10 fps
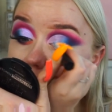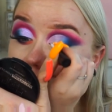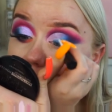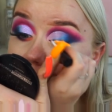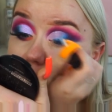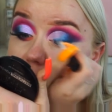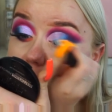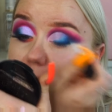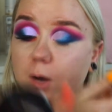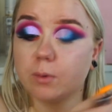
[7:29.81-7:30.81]
see
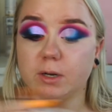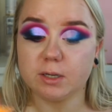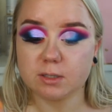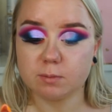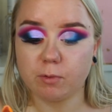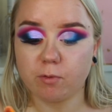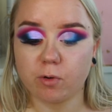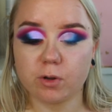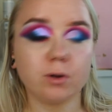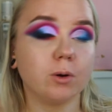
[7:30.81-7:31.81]
how it is
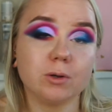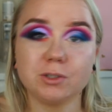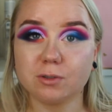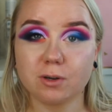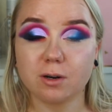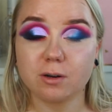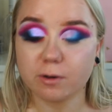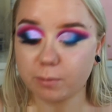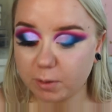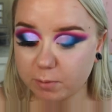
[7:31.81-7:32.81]
before you go and do it on other
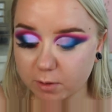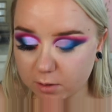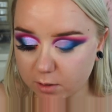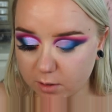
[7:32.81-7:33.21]
people.